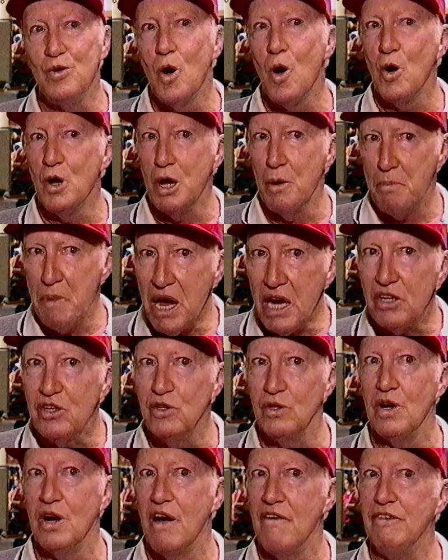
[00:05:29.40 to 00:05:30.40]
Earthling
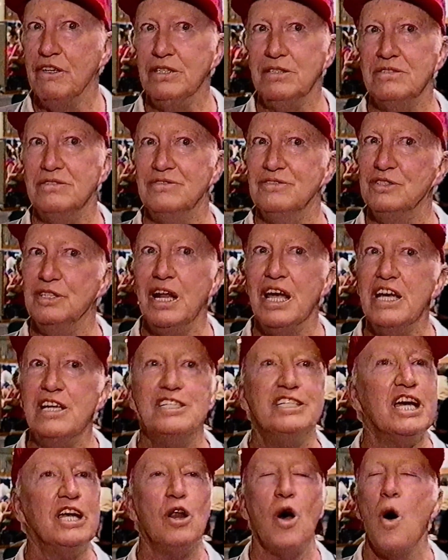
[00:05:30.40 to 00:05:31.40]
who spotted
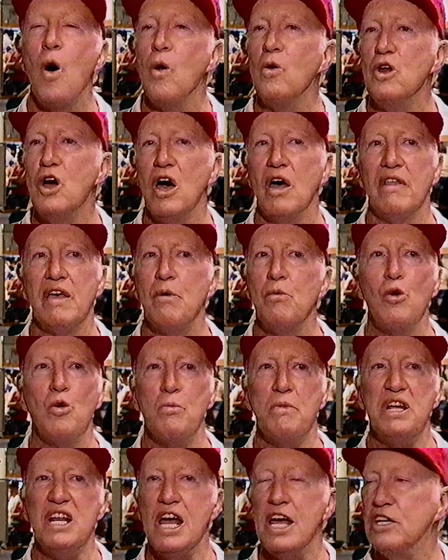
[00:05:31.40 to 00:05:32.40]
spaceships during the
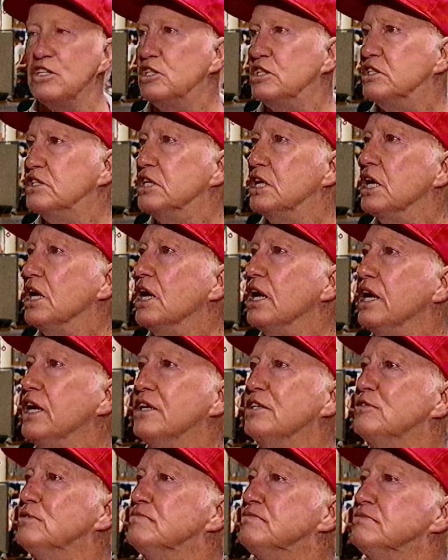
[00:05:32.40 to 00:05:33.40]
Mothman sighting.
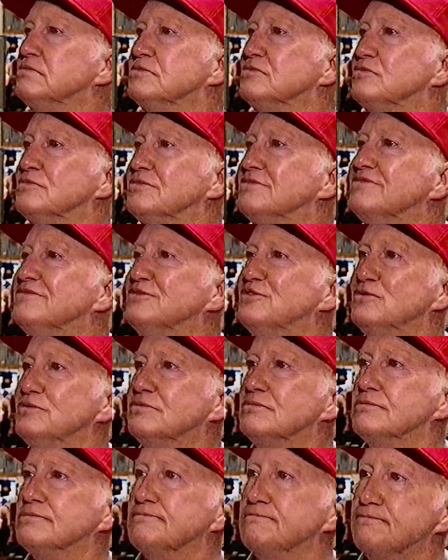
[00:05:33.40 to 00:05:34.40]
Well, do you think
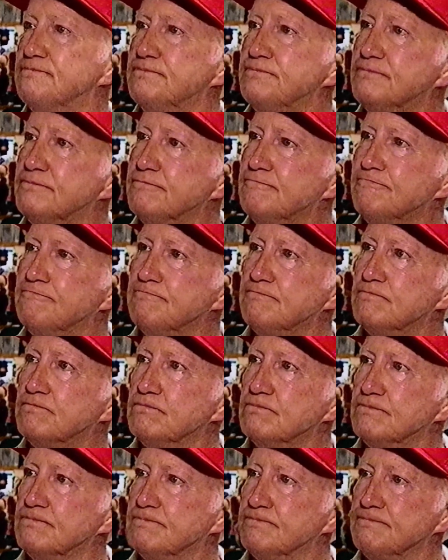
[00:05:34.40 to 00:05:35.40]
these ships that
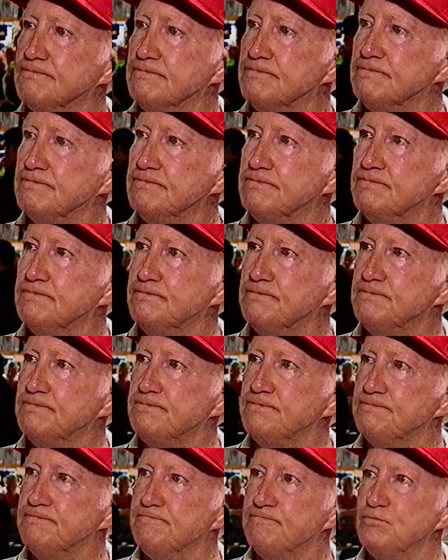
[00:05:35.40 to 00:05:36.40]
Mothman may have
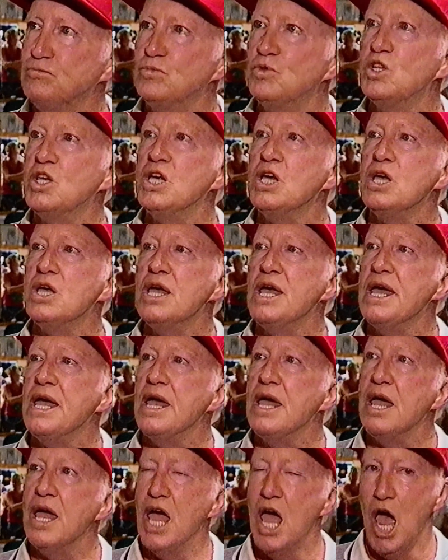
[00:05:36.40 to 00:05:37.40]
been on one of those
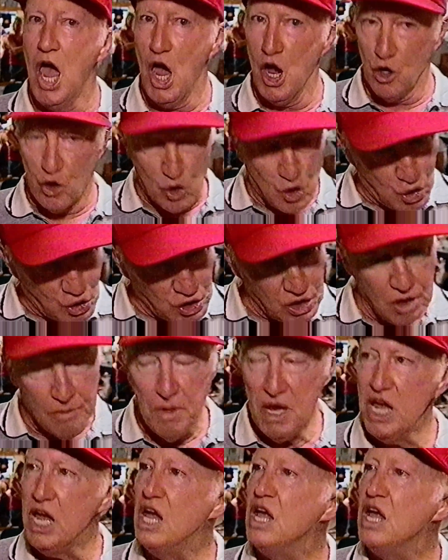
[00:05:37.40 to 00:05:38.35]
ships? Could have been.